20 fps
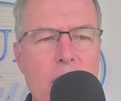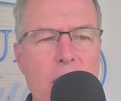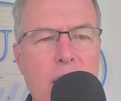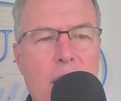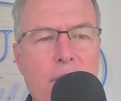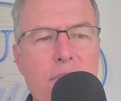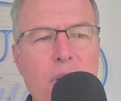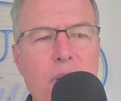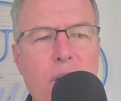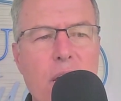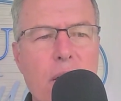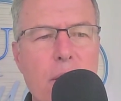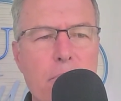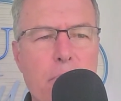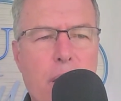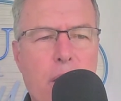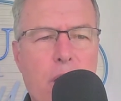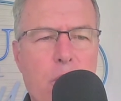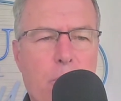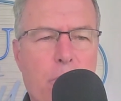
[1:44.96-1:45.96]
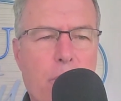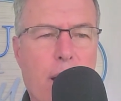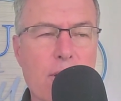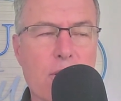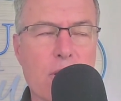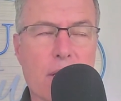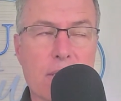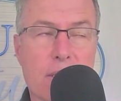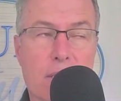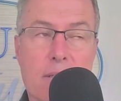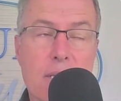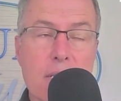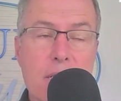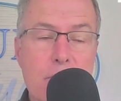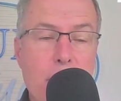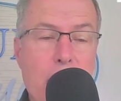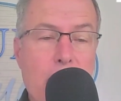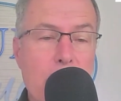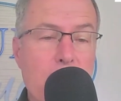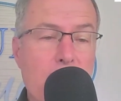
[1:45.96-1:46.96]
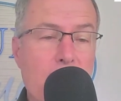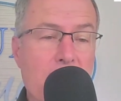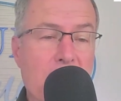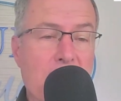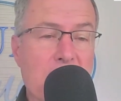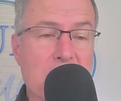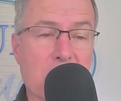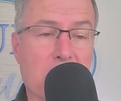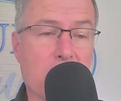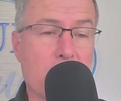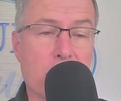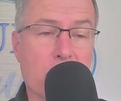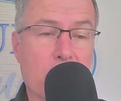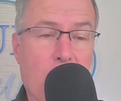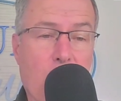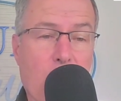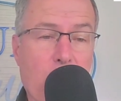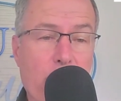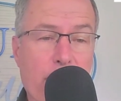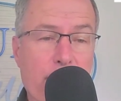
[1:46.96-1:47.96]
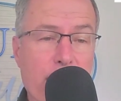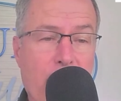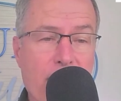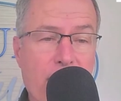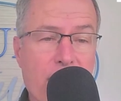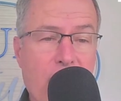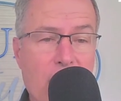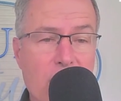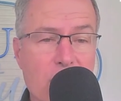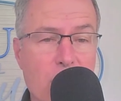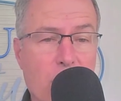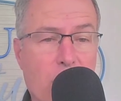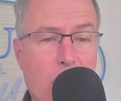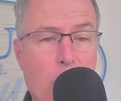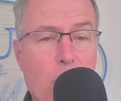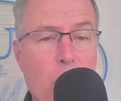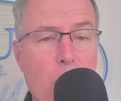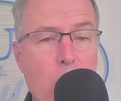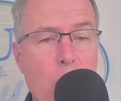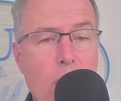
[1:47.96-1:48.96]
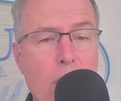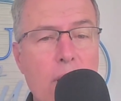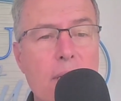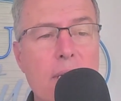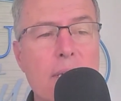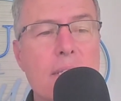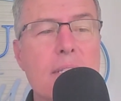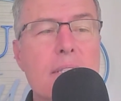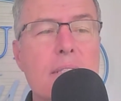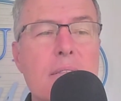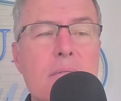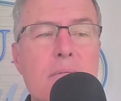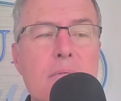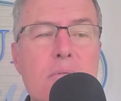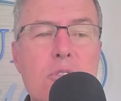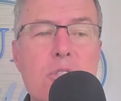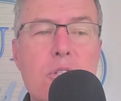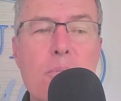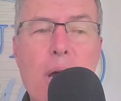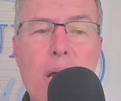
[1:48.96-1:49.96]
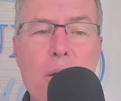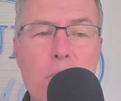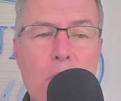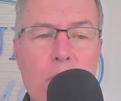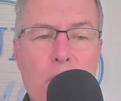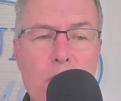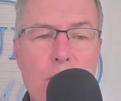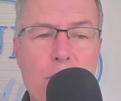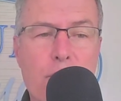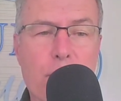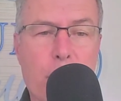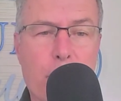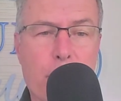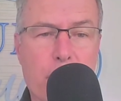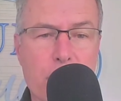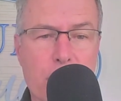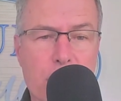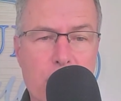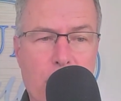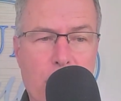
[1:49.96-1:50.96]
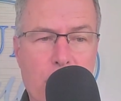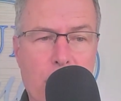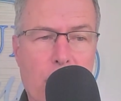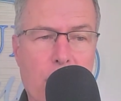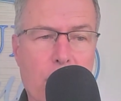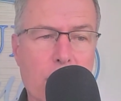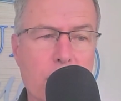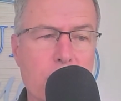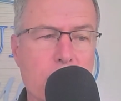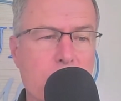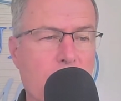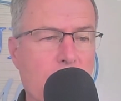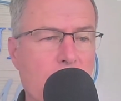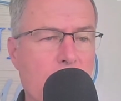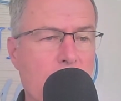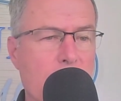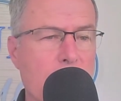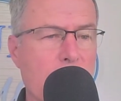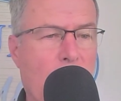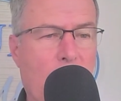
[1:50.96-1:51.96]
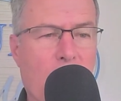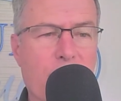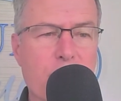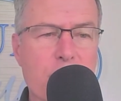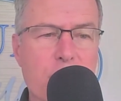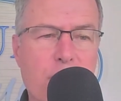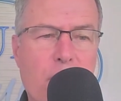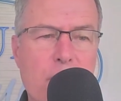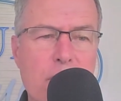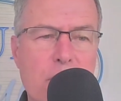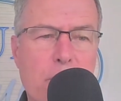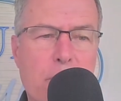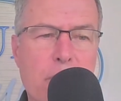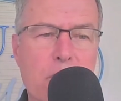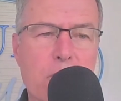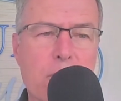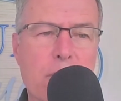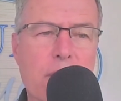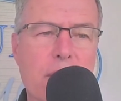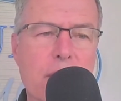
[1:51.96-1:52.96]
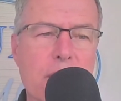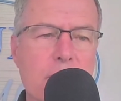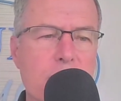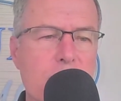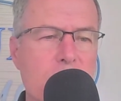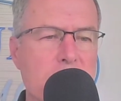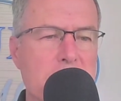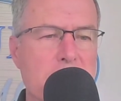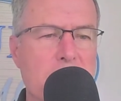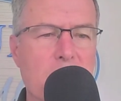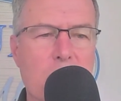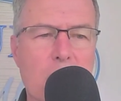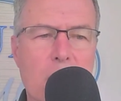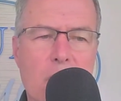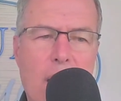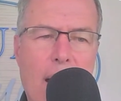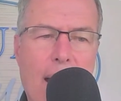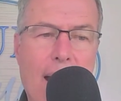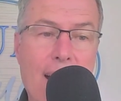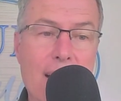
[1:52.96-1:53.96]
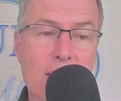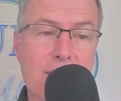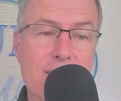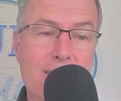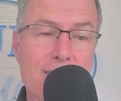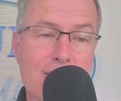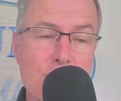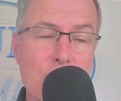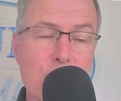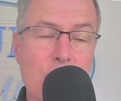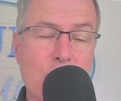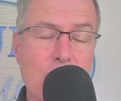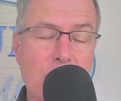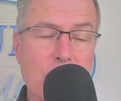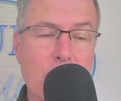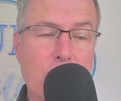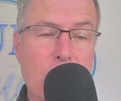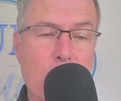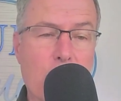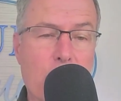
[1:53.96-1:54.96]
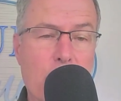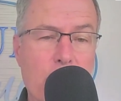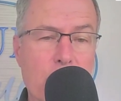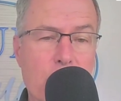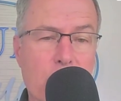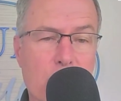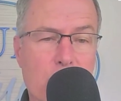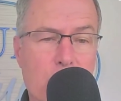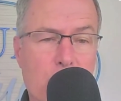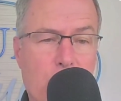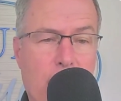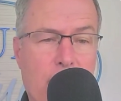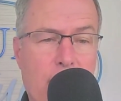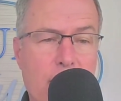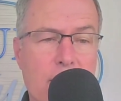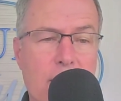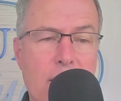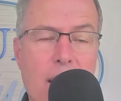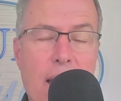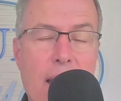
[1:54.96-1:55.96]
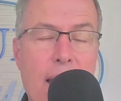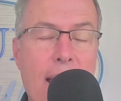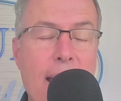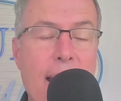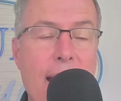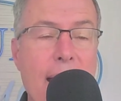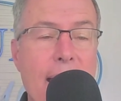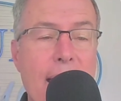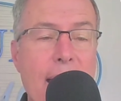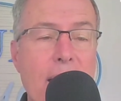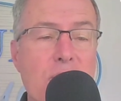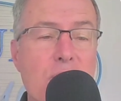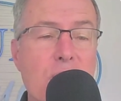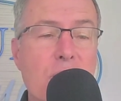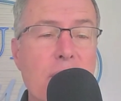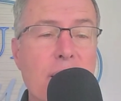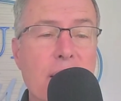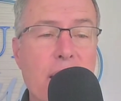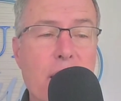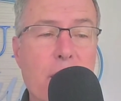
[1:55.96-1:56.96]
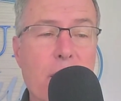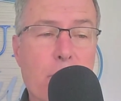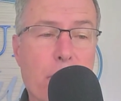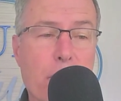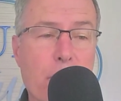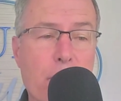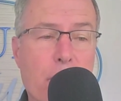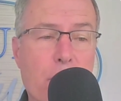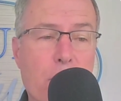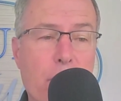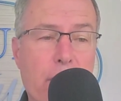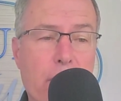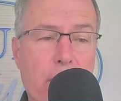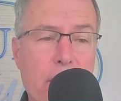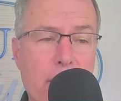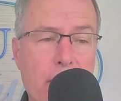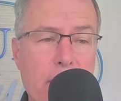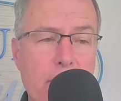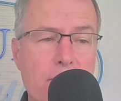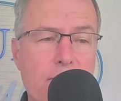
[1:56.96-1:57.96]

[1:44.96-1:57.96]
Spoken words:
Now, if you're getting bigger projects, and these might be things that are over $5,000 or more, you might want to look for a personal loan. It offers flexibility, has usually lower interest rates, and you can get it pretty quickly.